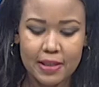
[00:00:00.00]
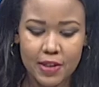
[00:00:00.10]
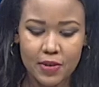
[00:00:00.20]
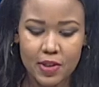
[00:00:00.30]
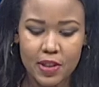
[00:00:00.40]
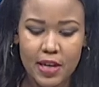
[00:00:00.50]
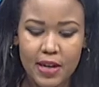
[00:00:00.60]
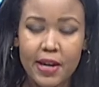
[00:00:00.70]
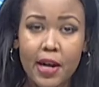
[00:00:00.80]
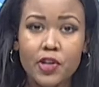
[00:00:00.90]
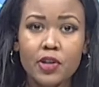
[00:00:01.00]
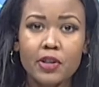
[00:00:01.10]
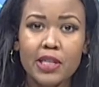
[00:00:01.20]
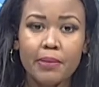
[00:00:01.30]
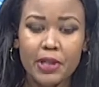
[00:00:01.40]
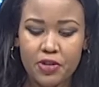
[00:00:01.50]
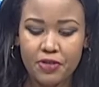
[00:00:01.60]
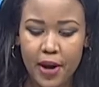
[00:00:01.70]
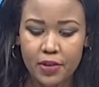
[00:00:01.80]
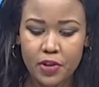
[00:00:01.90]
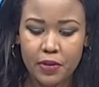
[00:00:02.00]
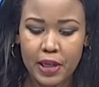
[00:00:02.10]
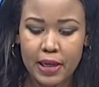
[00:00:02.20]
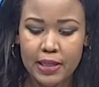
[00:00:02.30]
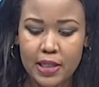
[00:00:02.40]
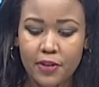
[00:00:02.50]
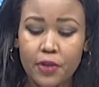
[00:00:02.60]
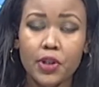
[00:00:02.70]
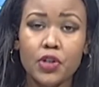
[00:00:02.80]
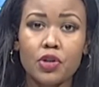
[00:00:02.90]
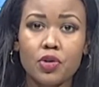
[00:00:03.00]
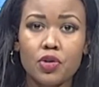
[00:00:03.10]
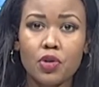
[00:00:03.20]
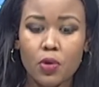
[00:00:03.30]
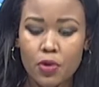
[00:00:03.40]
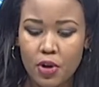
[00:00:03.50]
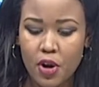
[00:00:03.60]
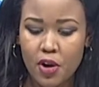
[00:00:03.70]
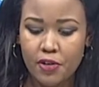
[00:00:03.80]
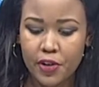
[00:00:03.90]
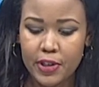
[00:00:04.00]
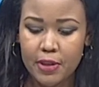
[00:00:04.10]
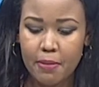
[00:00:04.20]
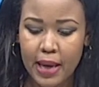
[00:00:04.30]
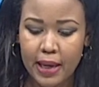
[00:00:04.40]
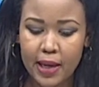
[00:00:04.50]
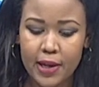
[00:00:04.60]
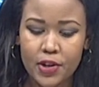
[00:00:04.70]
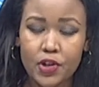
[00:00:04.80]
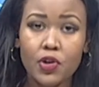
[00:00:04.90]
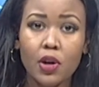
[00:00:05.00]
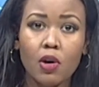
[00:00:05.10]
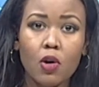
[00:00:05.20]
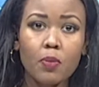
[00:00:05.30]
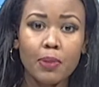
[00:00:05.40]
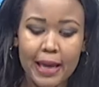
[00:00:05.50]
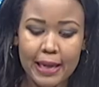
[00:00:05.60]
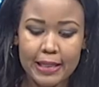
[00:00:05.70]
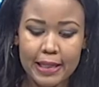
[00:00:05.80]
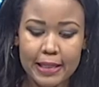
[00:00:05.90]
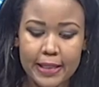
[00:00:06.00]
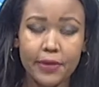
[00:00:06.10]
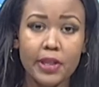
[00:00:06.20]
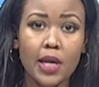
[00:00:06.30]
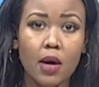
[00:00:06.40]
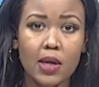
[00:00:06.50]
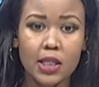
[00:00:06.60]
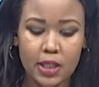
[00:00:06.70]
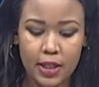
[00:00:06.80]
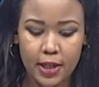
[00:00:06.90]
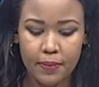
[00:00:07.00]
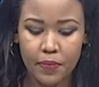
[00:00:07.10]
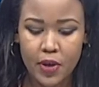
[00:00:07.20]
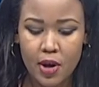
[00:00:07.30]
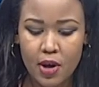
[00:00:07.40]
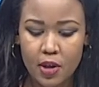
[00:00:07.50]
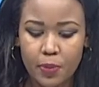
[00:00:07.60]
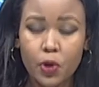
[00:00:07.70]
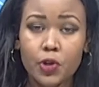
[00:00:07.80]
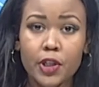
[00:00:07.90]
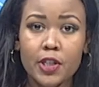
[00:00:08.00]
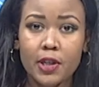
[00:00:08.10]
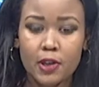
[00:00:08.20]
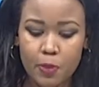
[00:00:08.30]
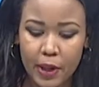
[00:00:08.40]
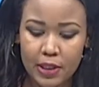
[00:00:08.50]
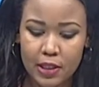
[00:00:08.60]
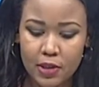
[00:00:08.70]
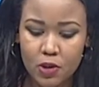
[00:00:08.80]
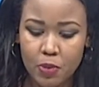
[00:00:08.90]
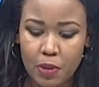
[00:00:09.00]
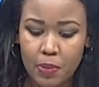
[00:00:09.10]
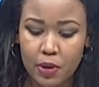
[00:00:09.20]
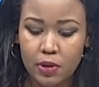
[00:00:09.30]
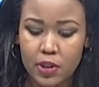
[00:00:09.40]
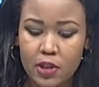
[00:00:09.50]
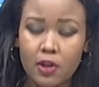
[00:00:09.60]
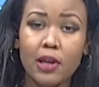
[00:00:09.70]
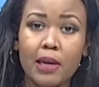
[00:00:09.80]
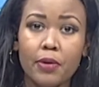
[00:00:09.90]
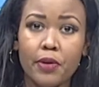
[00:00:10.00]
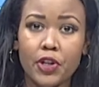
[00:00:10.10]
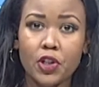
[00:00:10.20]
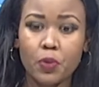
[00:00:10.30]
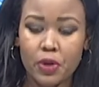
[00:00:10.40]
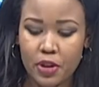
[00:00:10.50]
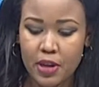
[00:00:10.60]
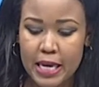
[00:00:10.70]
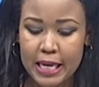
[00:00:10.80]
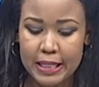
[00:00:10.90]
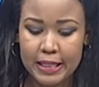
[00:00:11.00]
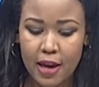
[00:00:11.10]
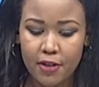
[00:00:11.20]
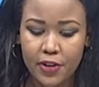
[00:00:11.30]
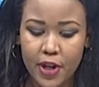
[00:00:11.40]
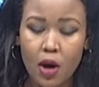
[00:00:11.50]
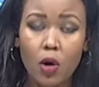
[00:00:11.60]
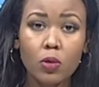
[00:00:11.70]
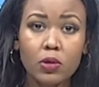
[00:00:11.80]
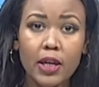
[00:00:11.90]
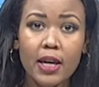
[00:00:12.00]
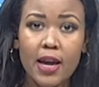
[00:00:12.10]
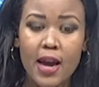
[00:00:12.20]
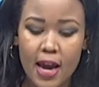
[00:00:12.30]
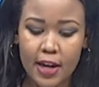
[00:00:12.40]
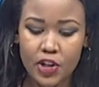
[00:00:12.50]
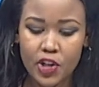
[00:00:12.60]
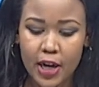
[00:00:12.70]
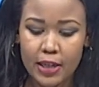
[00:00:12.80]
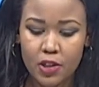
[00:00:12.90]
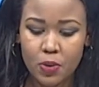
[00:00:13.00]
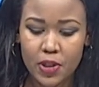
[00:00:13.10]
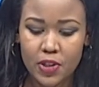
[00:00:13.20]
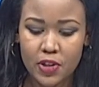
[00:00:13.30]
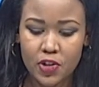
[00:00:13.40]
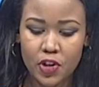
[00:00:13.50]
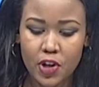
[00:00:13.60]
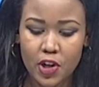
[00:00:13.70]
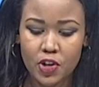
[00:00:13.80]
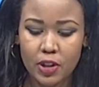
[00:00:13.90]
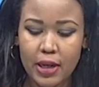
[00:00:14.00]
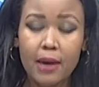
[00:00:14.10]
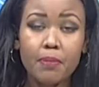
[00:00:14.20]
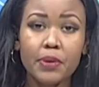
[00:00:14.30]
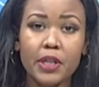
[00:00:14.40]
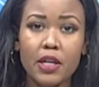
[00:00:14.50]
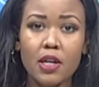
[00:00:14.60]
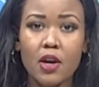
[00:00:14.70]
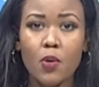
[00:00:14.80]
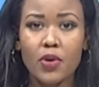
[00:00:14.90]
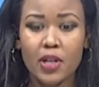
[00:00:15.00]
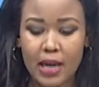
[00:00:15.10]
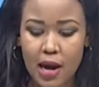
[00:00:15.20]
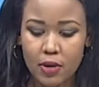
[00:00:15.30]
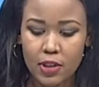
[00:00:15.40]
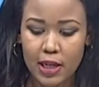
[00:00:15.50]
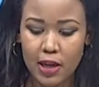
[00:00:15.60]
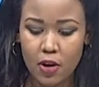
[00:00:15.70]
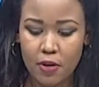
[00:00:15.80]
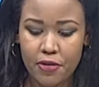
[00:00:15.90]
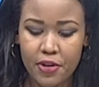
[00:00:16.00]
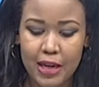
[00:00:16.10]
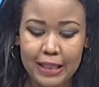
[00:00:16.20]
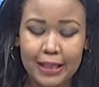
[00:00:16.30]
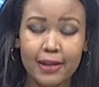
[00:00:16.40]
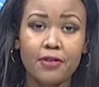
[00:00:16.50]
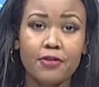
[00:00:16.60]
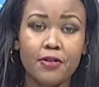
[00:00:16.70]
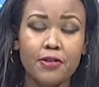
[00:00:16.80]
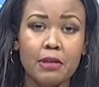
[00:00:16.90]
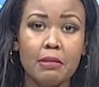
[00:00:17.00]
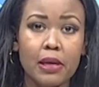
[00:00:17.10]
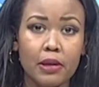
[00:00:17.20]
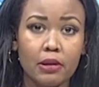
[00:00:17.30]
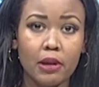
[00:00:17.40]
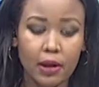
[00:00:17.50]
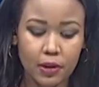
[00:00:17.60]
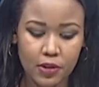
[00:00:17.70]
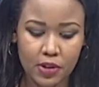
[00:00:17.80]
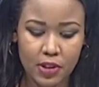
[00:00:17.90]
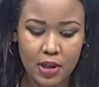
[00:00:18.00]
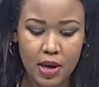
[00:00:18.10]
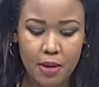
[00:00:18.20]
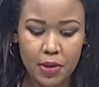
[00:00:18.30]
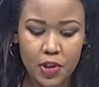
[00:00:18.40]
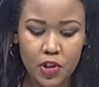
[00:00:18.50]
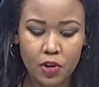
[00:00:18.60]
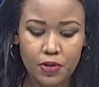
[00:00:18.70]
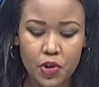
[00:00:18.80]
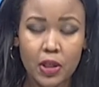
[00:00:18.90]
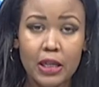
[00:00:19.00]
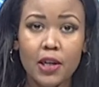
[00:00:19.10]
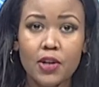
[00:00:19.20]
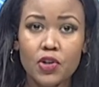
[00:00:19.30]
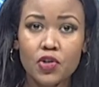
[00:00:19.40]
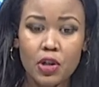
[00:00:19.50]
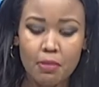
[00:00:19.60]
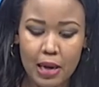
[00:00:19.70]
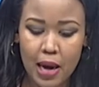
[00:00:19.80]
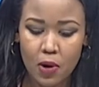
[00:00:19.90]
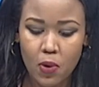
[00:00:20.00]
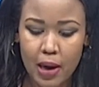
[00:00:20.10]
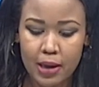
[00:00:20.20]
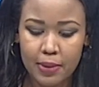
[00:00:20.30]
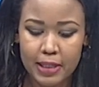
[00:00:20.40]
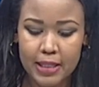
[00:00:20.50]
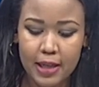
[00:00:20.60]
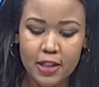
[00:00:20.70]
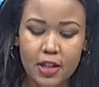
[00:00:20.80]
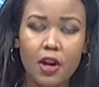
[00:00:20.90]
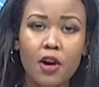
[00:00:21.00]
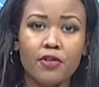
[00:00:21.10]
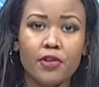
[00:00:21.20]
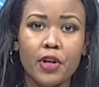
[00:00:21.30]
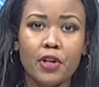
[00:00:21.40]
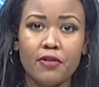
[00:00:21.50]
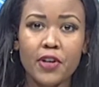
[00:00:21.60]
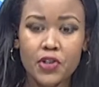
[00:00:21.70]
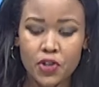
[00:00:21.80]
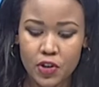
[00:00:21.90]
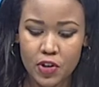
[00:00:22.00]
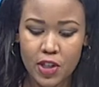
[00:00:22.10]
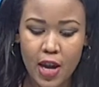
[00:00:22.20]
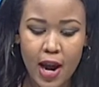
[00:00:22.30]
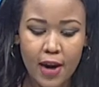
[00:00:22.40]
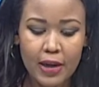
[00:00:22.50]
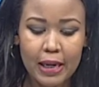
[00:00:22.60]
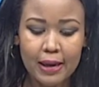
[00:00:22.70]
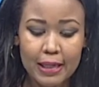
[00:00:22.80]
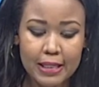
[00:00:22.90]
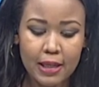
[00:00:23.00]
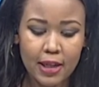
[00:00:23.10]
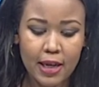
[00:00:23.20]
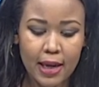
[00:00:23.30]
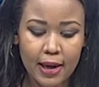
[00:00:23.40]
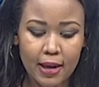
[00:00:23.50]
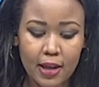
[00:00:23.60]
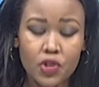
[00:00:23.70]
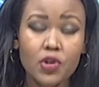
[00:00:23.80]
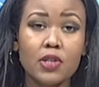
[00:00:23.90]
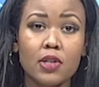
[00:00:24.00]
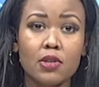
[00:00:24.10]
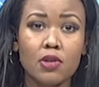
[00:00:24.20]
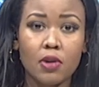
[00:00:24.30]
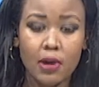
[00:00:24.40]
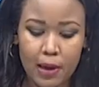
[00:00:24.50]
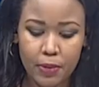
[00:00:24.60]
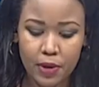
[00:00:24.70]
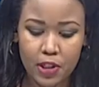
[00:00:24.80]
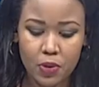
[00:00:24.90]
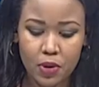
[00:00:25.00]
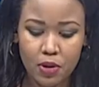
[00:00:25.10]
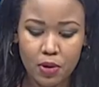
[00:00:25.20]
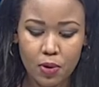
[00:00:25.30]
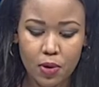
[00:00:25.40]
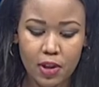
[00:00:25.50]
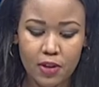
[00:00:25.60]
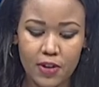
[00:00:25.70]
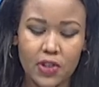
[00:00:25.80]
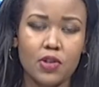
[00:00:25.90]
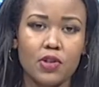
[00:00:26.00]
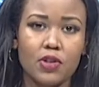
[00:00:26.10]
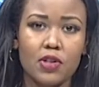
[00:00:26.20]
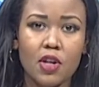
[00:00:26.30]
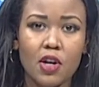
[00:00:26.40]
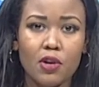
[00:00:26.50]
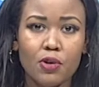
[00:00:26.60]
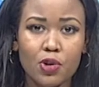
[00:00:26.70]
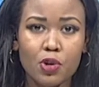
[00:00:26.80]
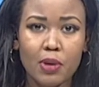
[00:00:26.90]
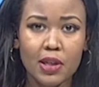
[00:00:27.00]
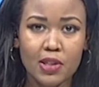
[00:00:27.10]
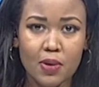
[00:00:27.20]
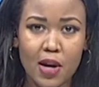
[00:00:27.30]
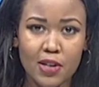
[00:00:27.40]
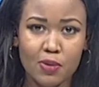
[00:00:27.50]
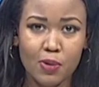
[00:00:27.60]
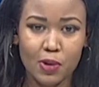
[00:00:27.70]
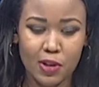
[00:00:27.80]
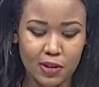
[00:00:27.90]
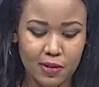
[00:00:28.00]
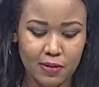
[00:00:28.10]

Business news. National Cement Factory lays a foundation stone for its mega industrial complex in Diredawa City. The project is expected to be built in collaboration with East Africa Holding and Chinese West International Company with an outlay of $350 million. Minister of Trade and Industry Melaku Alevel said foreign investors are increasingly getting interested to collaborate with local investors. Goshu Meliso has more.